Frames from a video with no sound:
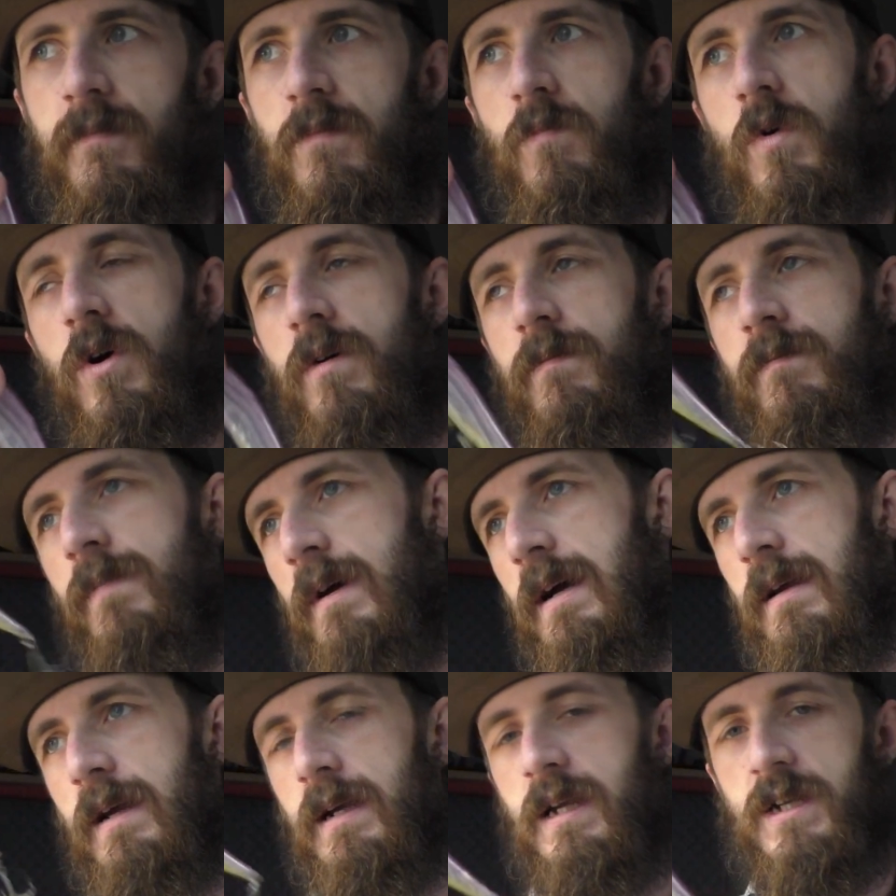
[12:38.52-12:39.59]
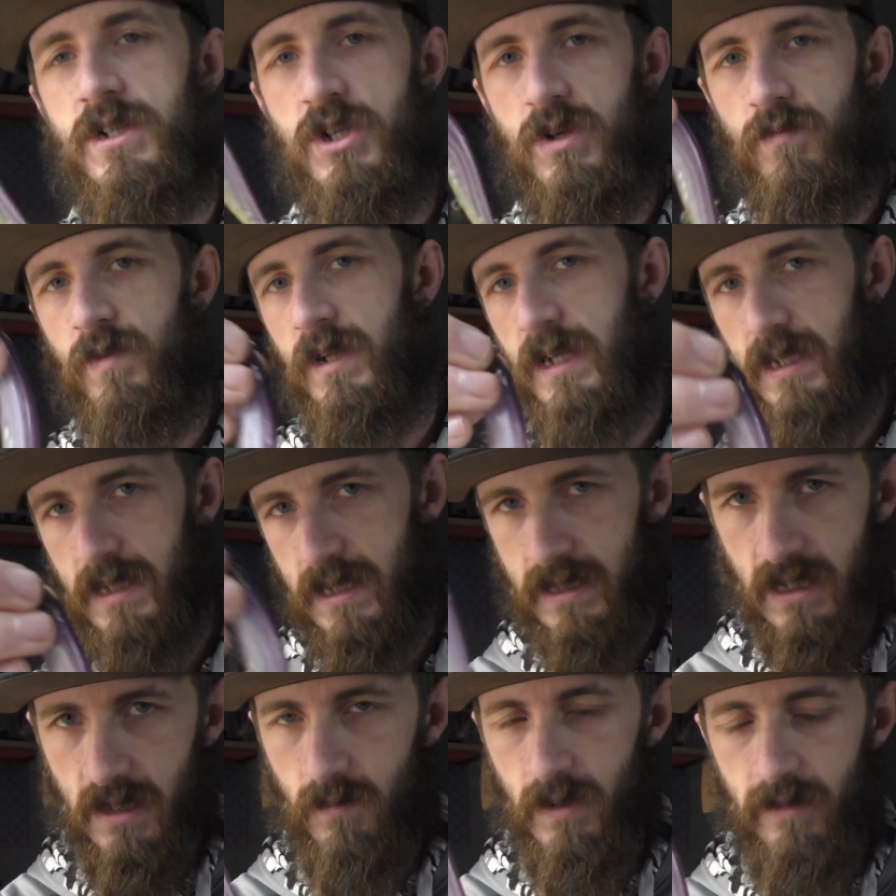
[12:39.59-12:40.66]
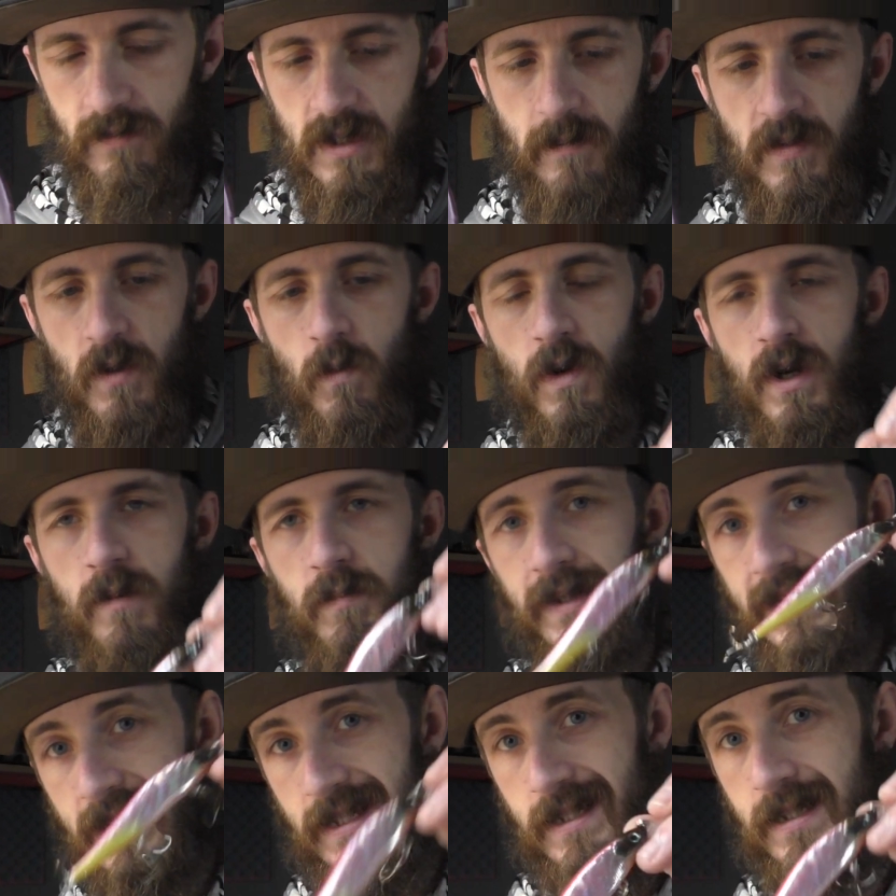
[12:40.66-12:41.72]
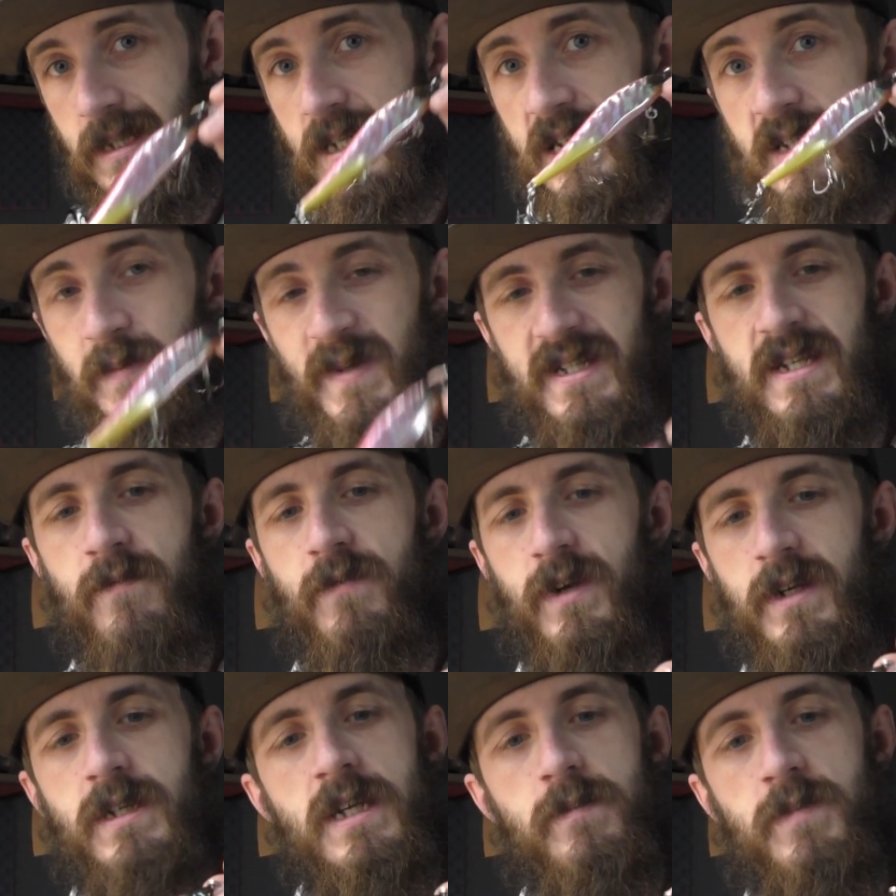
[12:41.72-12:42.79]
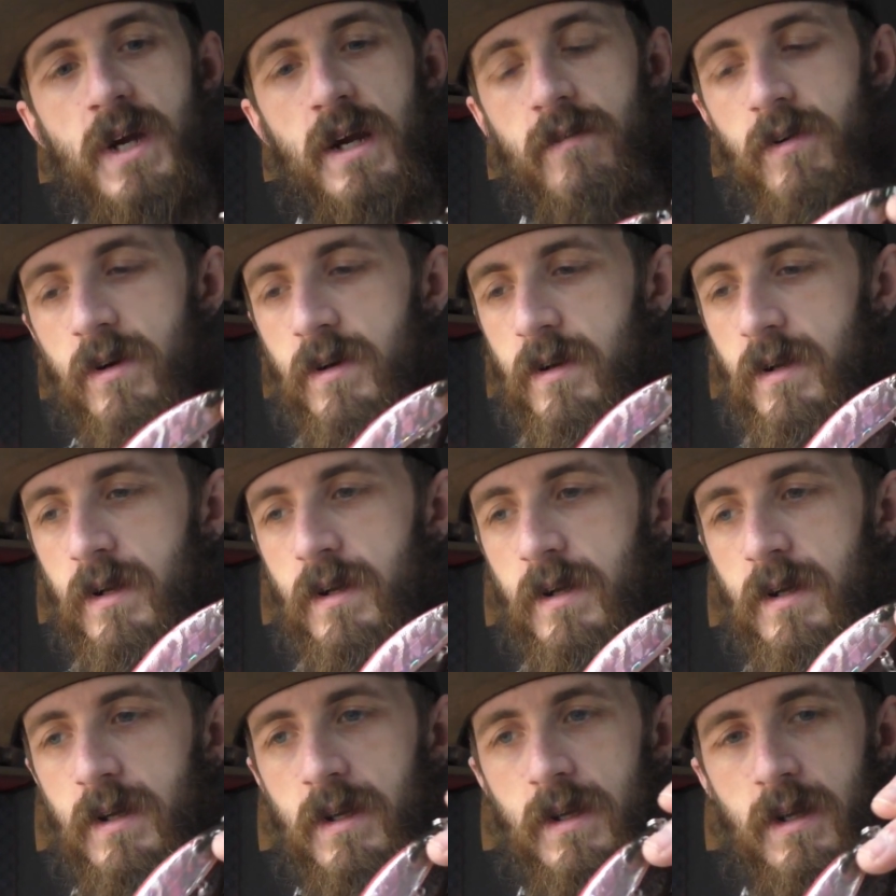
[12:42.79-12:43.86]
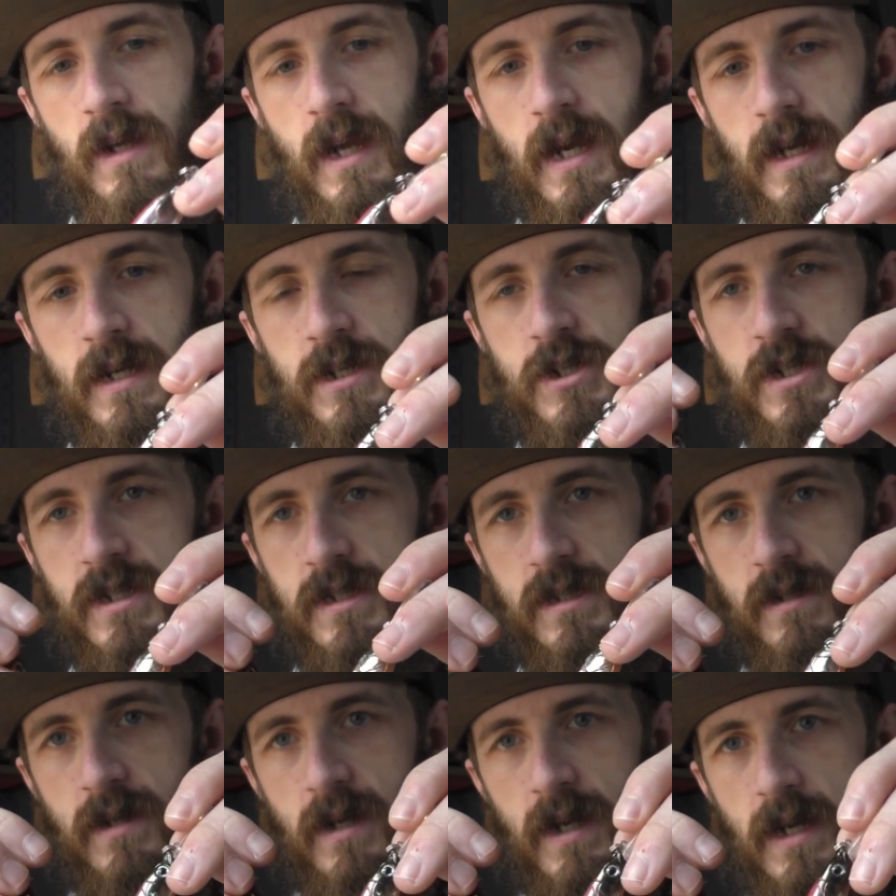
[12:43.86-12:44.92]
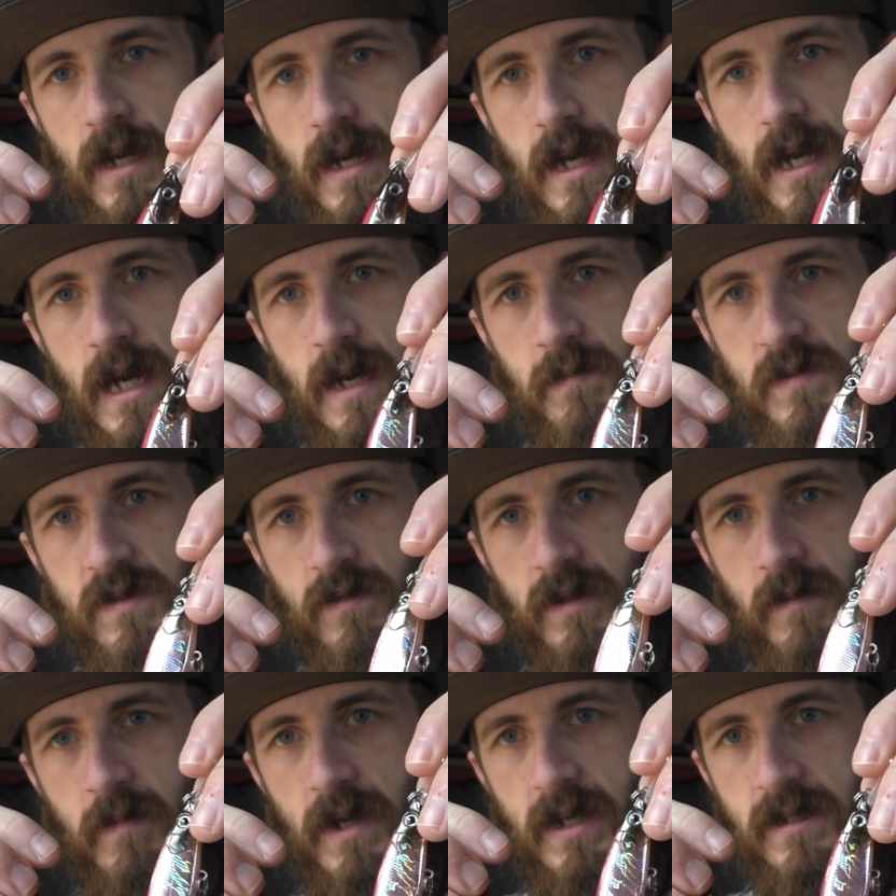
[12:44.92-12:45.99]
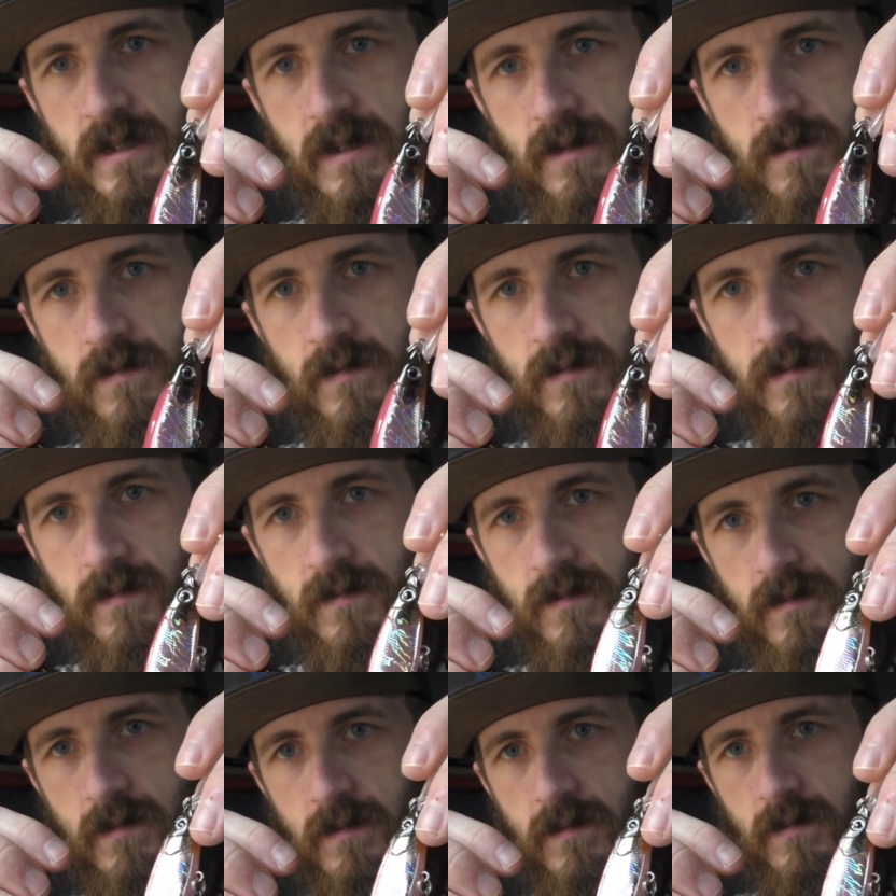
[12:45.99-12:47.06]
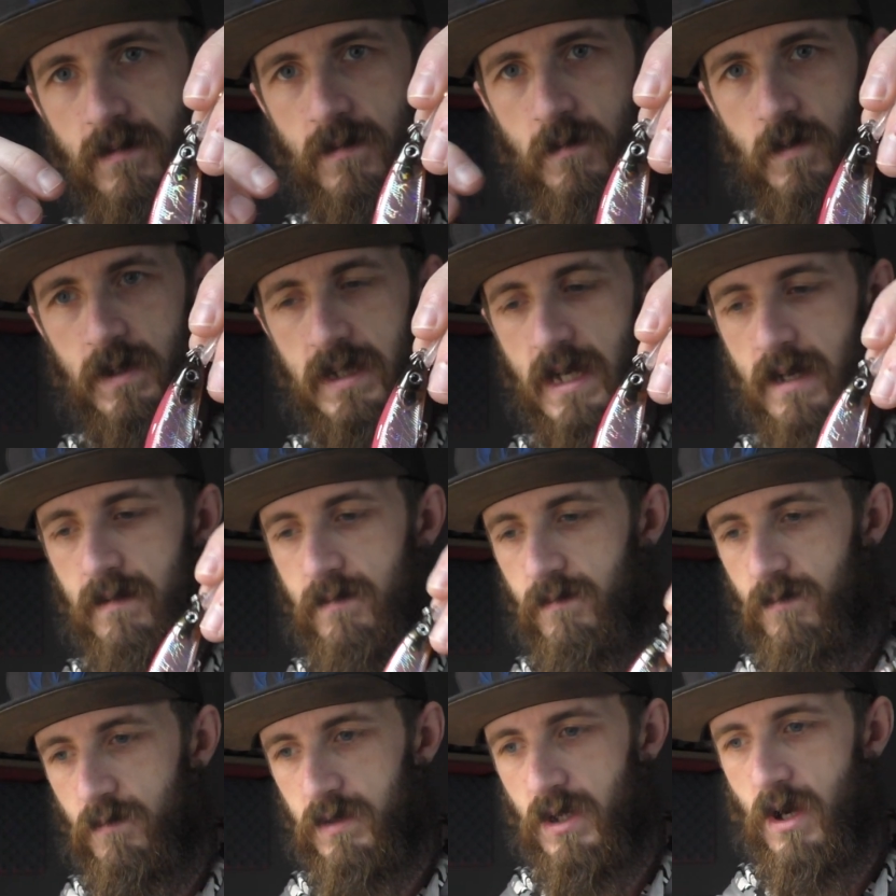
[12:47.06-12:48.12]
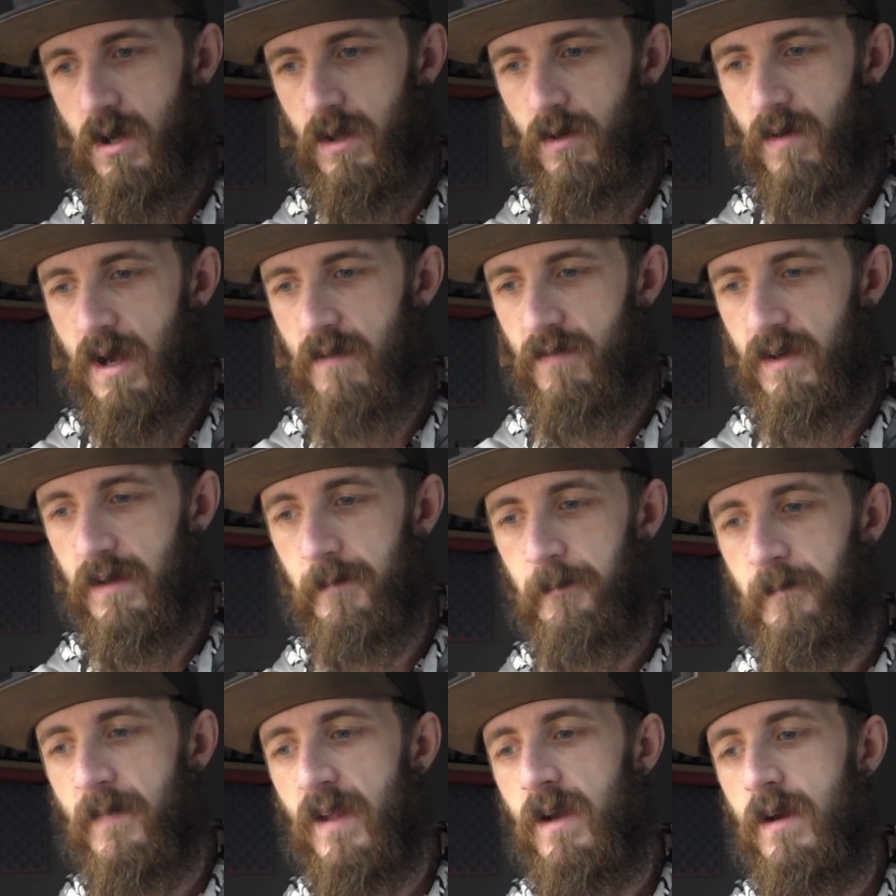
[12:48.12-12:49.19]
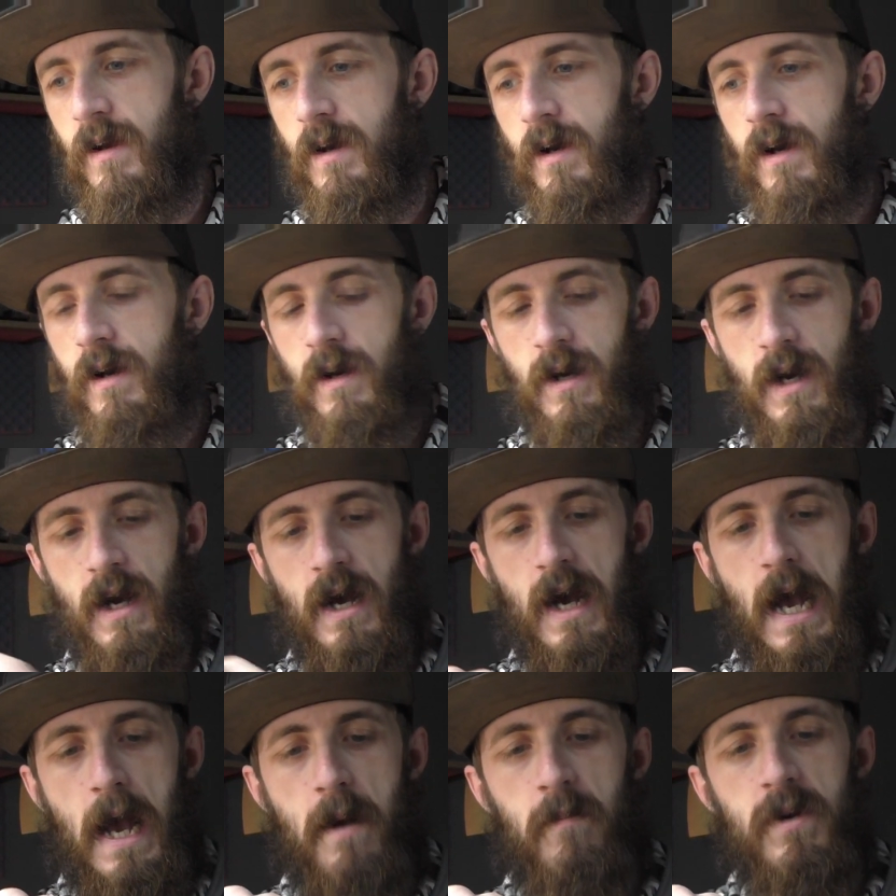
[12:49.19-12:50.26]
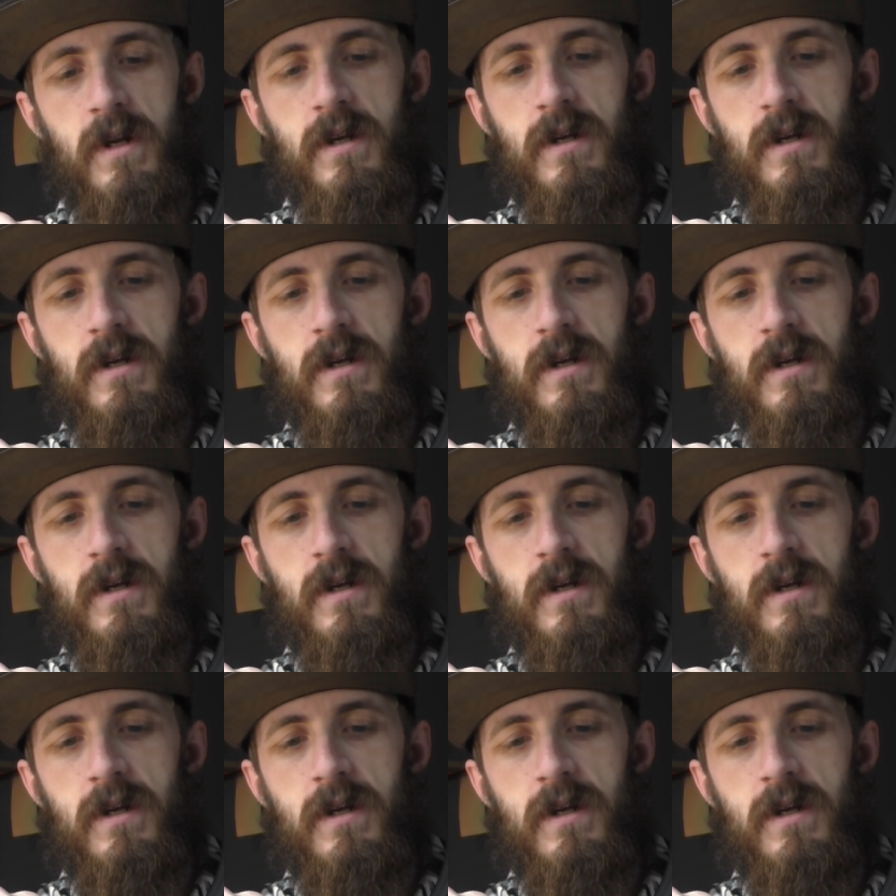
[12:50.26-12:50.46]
Well, I guess you can really get this down to whatever depth you want, but this is the specific deep diver, and it's just absolutely amazing with the holographic. I'm